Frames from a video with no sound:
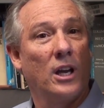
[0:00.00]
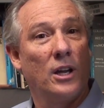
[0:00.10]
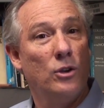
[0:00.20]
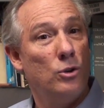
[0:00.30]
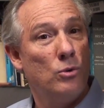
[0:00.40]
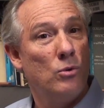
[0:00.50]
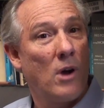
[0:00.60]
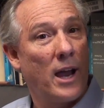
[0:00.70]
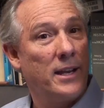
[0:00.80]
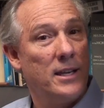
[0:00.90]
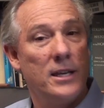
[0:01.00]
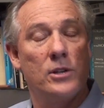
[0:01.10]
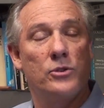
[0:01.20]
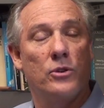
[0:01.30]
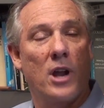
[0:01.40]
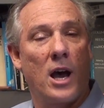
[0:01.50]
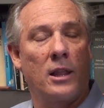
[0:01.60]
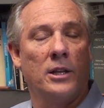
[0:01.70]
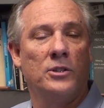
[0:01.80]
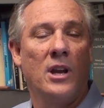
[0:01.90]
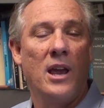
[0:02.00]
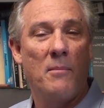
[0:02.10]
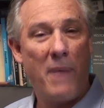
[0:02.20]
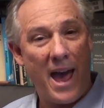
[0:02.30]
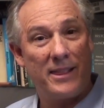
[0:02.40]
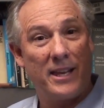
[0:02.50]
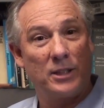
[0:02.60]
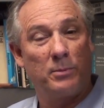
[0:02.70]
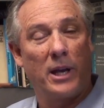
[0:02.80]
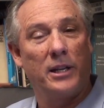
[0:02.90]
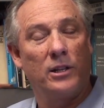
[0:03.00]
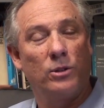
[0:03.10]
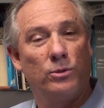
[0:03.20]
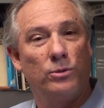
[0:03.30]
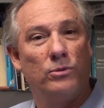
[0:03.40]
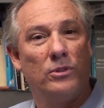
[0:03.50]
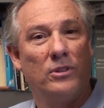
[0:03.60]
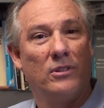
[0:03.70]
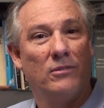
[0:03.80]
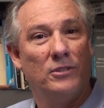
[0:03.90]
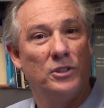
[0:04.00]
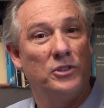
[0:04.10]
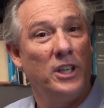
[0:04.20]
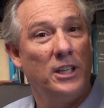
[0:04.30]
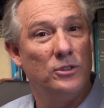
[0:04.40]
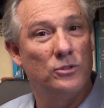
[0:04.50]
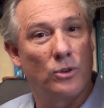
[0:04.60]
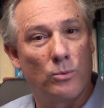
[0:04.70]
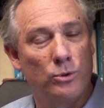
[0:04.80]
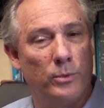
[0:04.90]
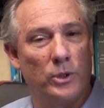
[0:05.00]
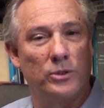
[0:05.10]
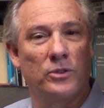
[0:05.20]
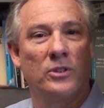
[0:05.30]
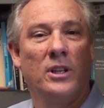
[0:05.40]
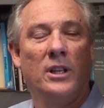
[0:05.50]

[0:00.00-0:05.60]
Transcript: new ideas or knowledge. Bad things might include disease or rumors.